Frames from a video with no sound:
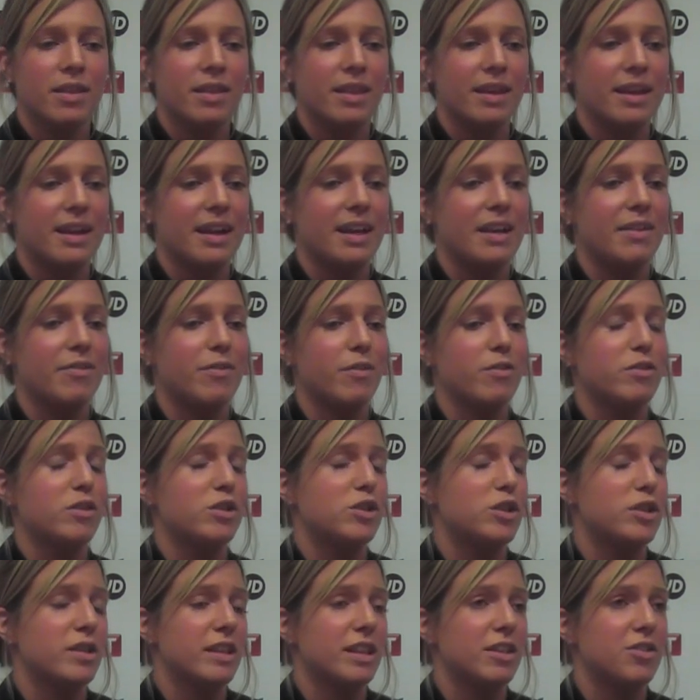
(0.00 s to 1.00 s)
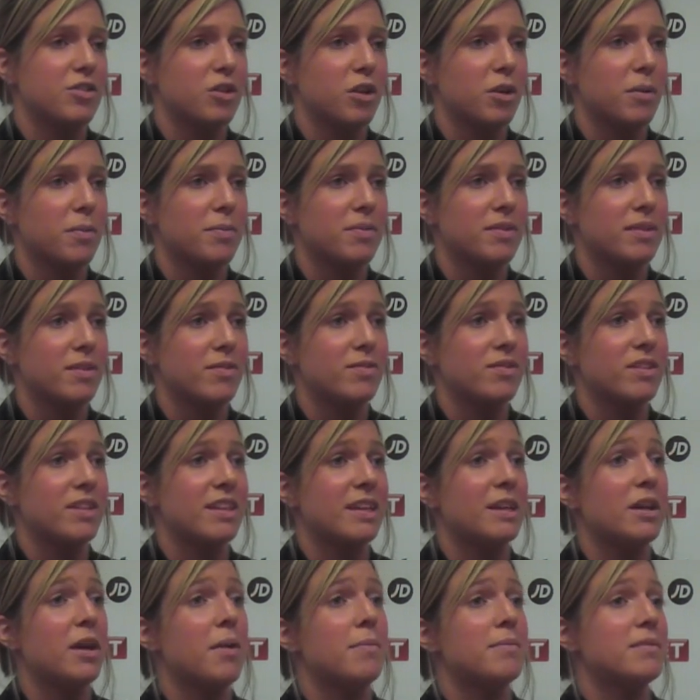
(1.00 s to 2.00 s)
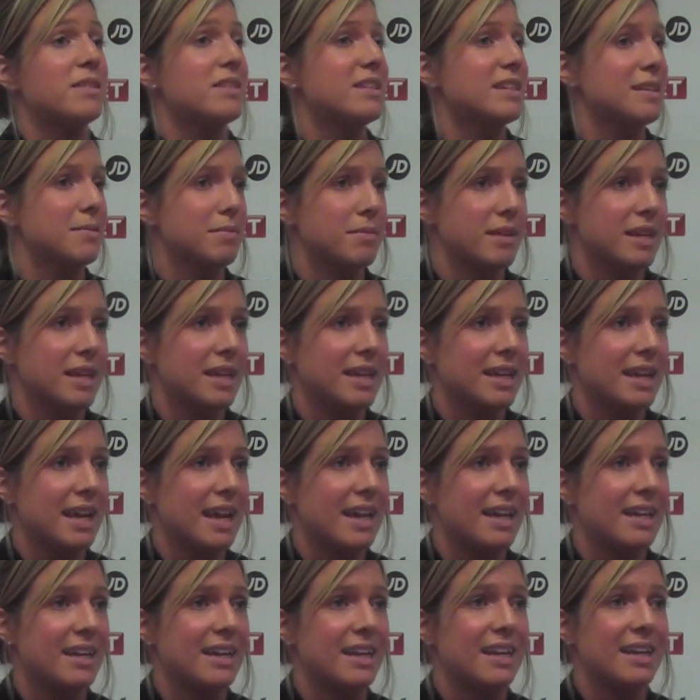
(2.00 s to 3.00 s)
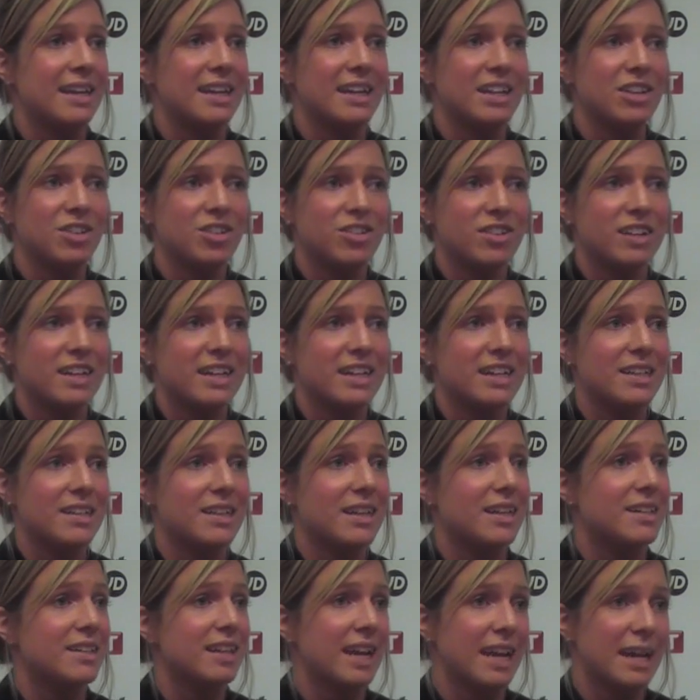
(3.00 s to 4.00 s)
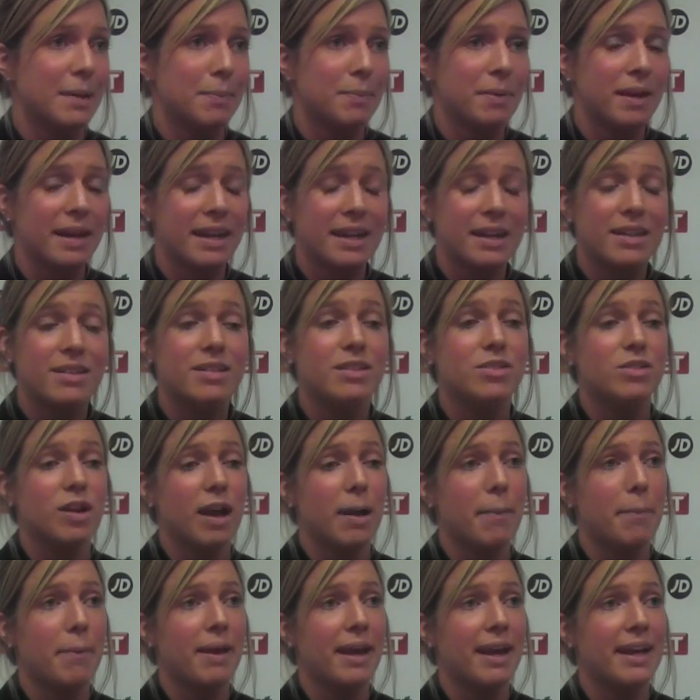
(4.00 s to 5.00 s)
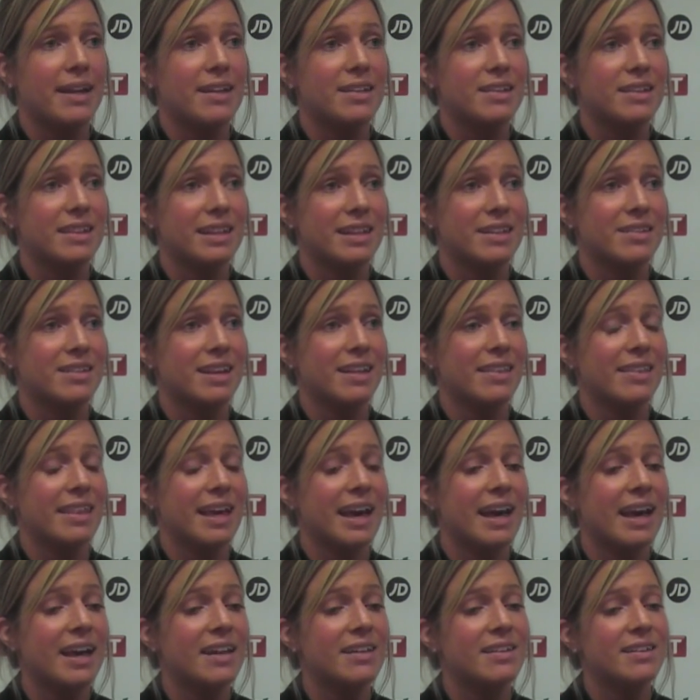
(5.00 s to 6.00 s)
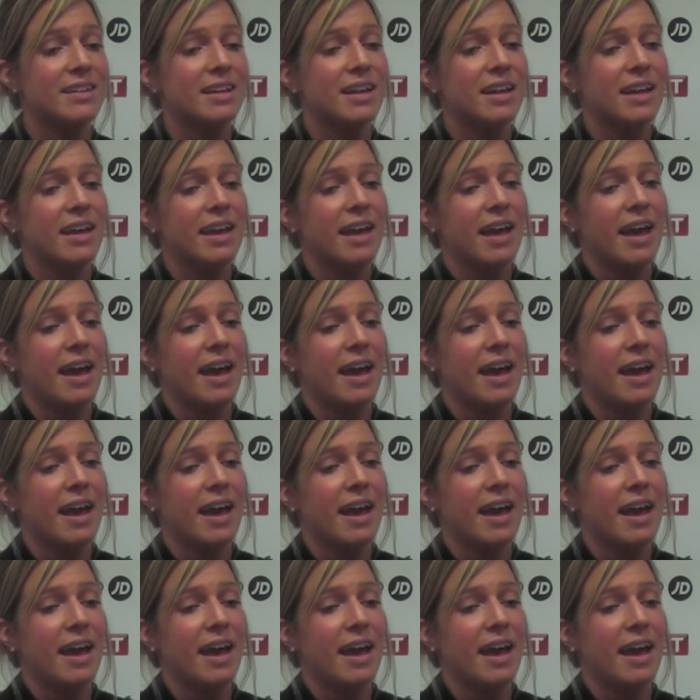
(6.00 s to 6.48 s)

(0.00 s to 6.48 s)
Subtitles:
They kind of obviously do their jobs, and obviously they come and see me, any kind of injuries, like taping, strappings, things like that.